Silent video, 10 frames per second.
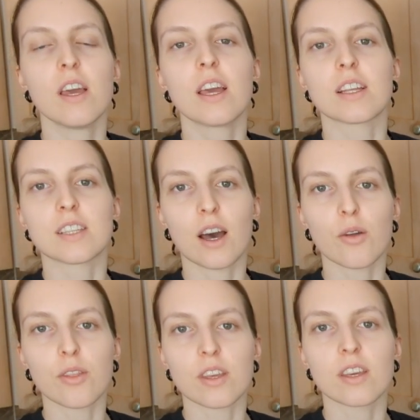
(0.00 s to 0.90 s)
It's
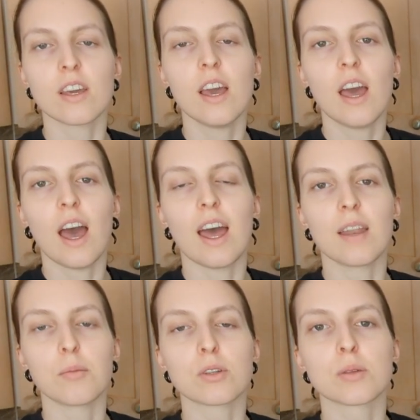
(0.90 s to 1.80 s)
healthy. And
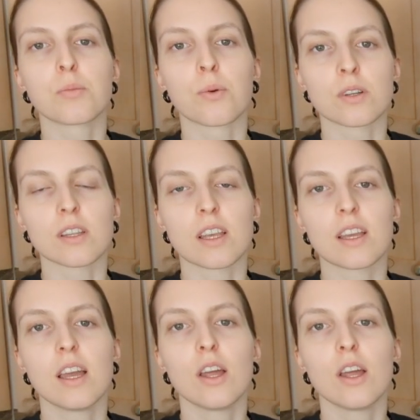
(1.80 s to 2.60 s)
most importantly,